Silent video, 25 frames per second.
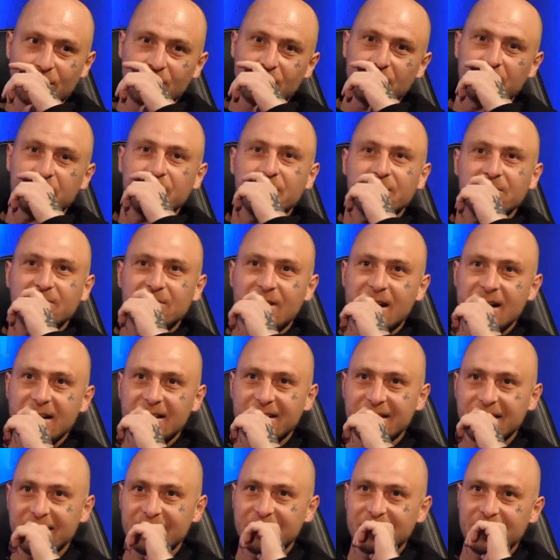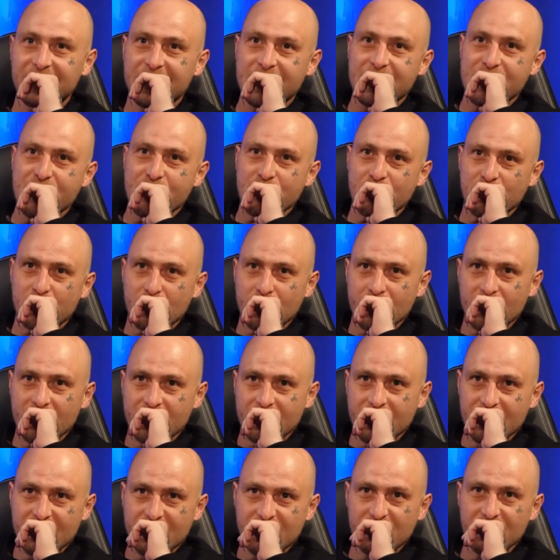time, fucking,
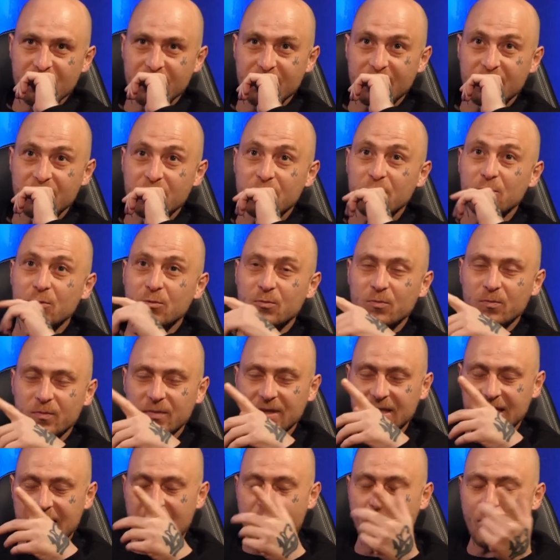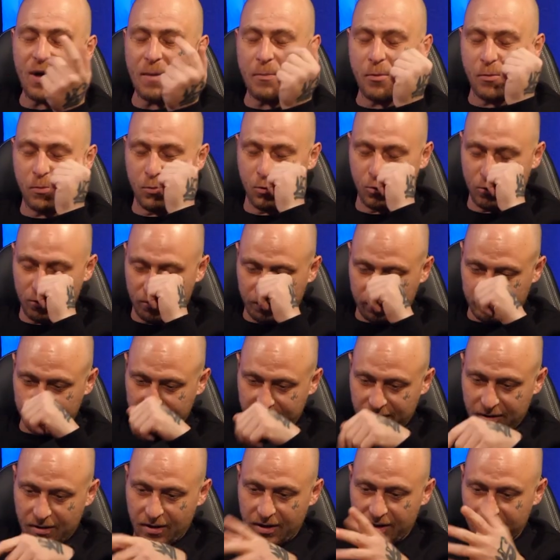this cunt
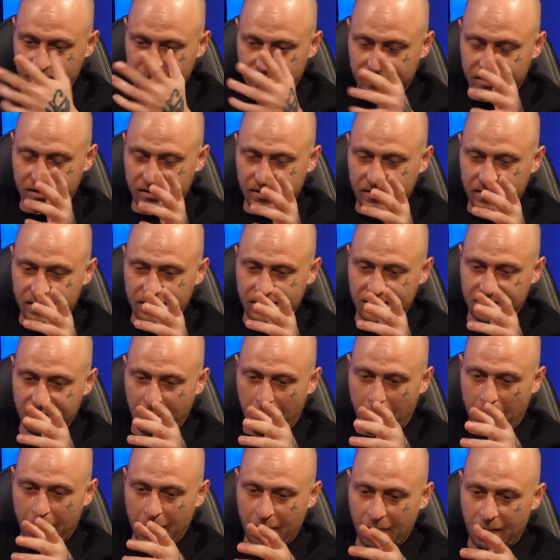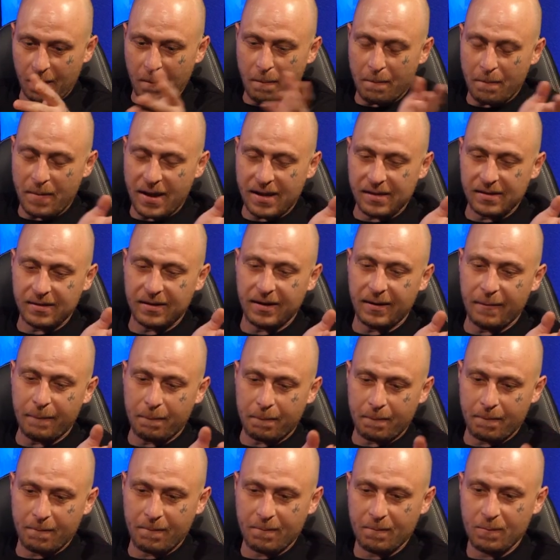Rappaport, right? So I'm battling
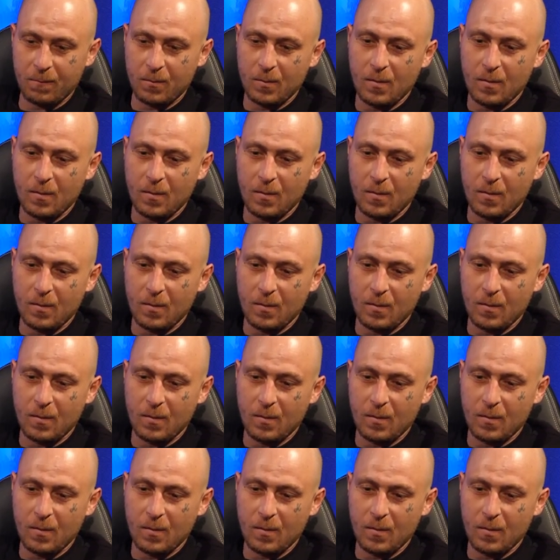him.